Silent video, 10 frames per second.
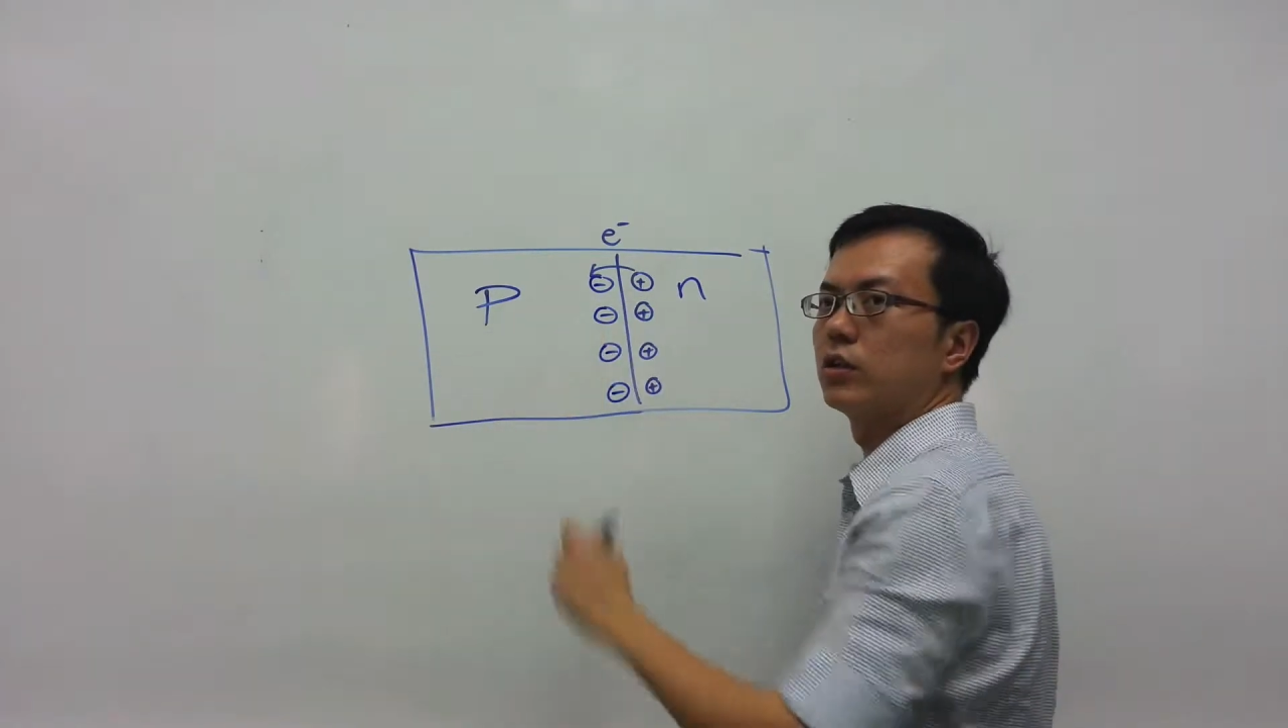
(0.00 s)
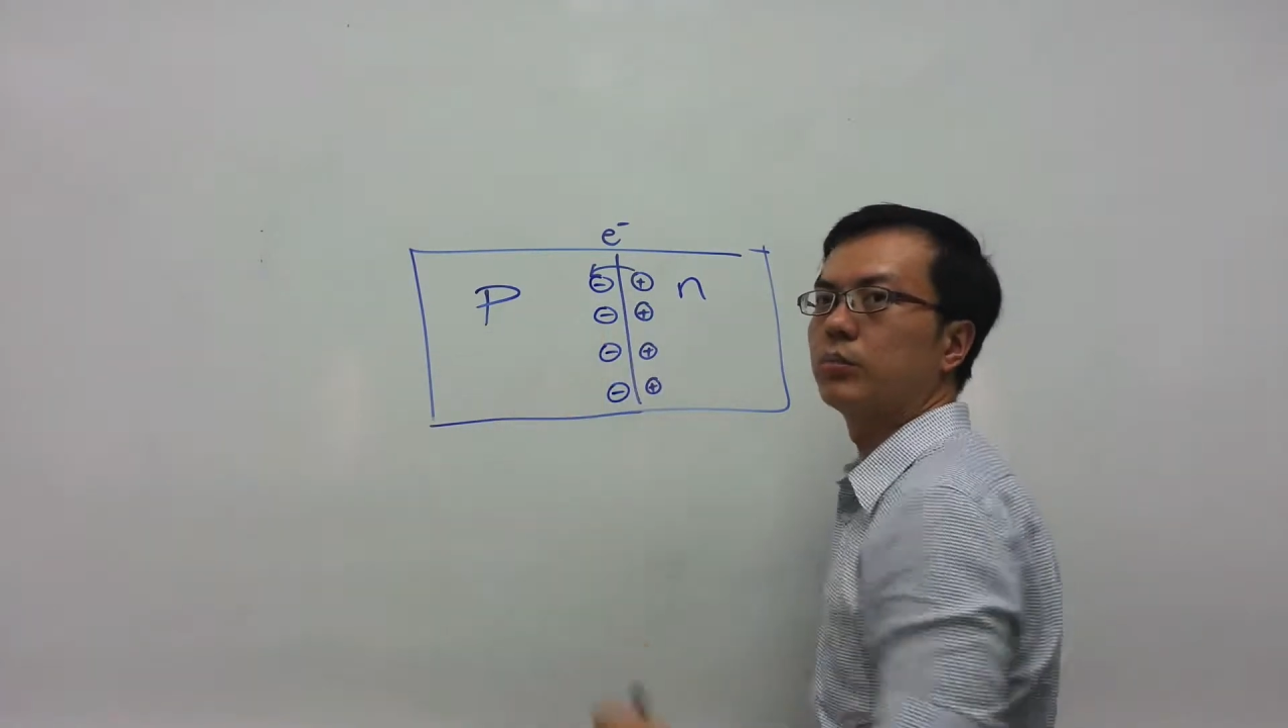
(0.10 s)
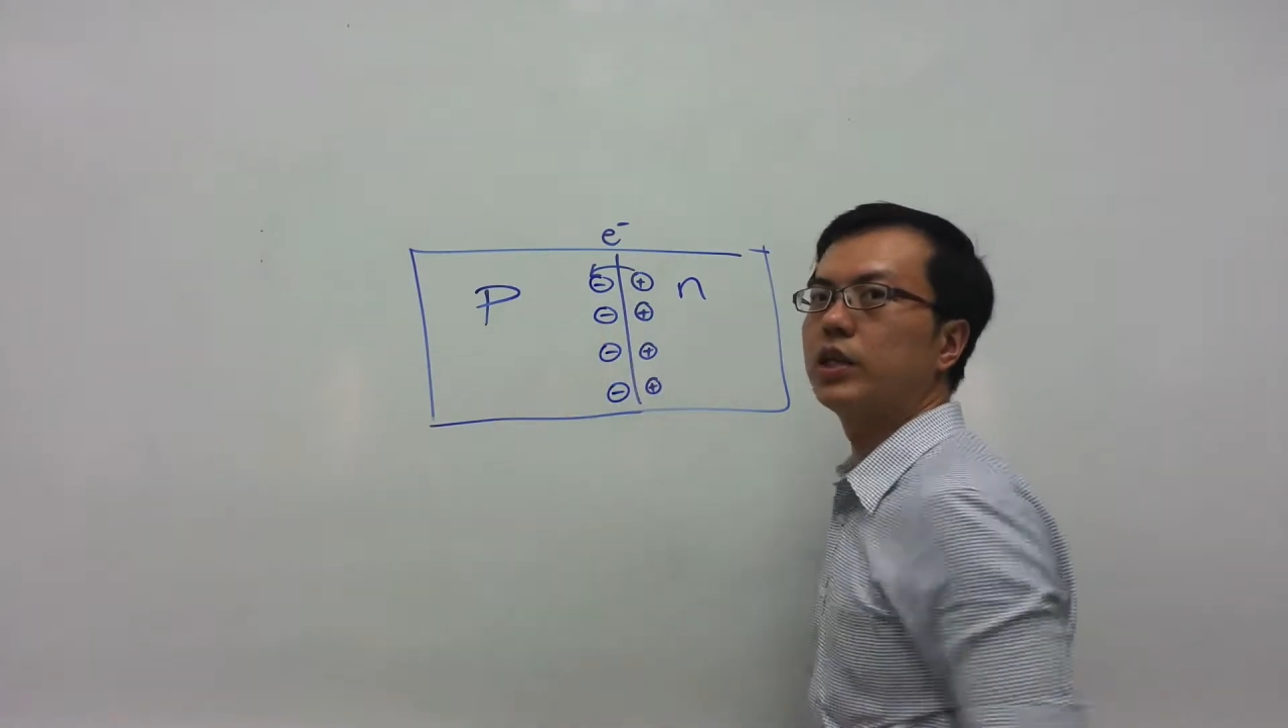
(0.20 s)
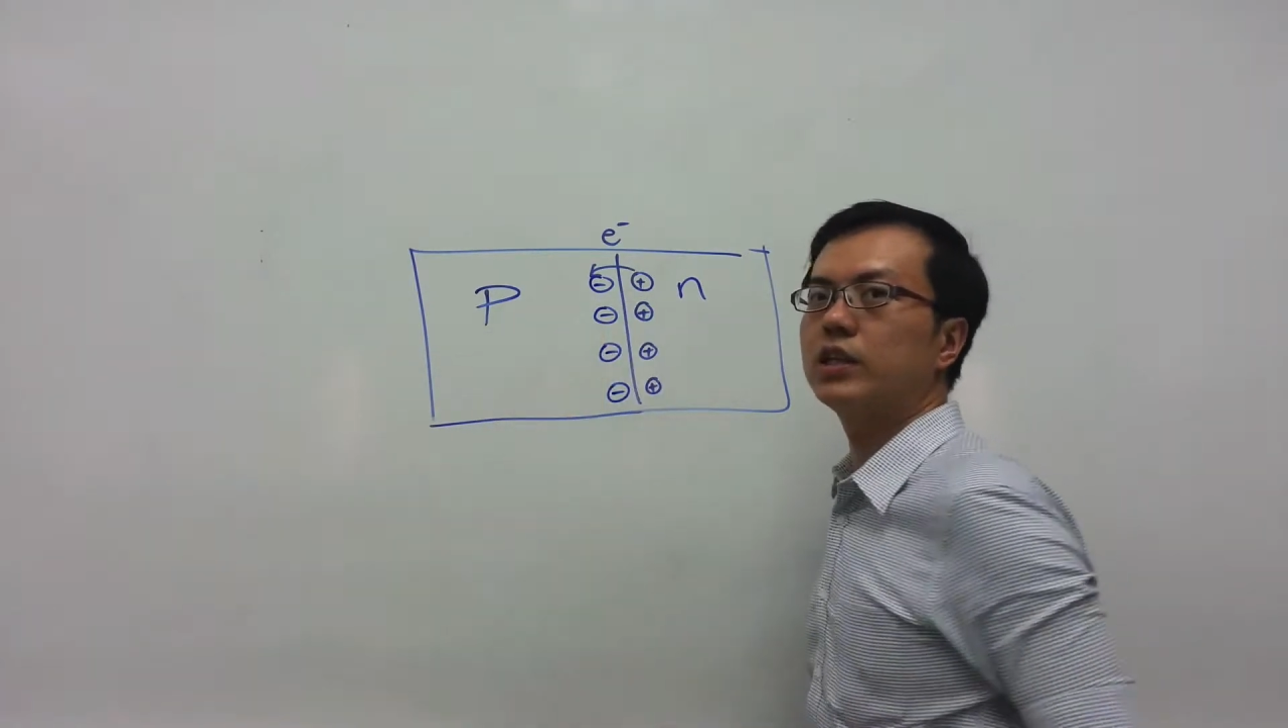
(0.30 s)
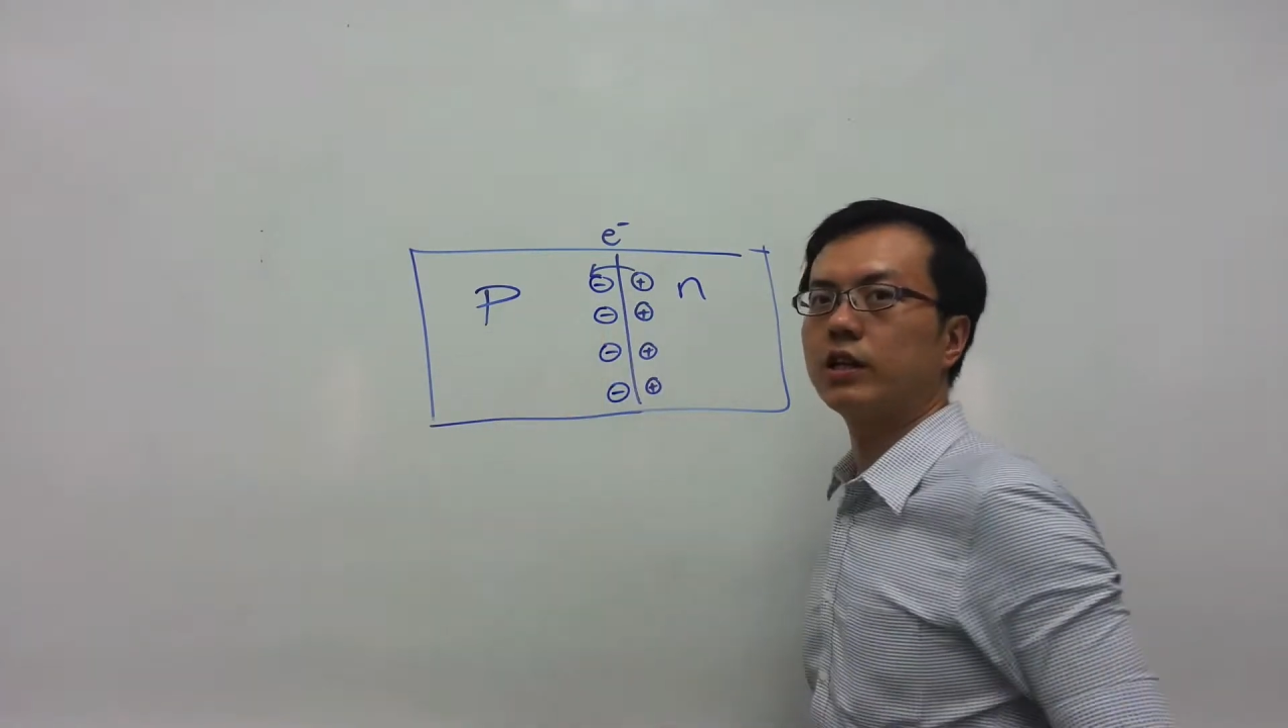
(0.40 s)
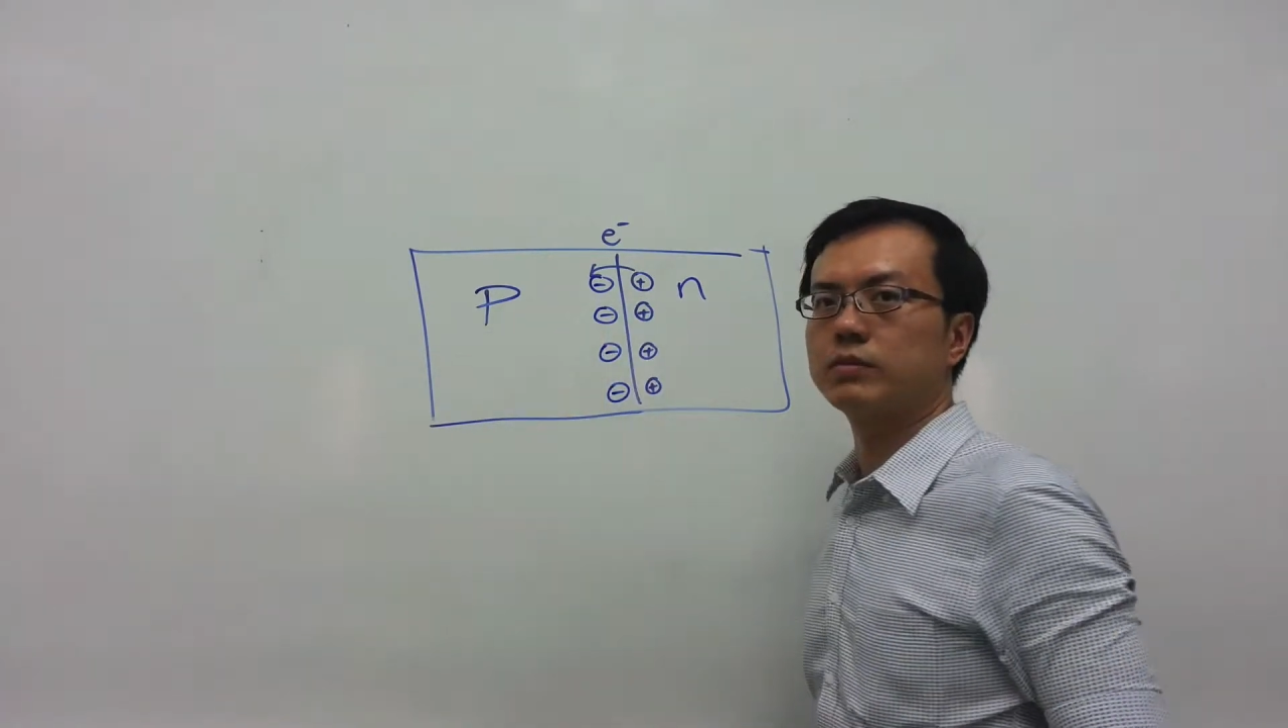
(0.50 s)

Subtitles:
the P-type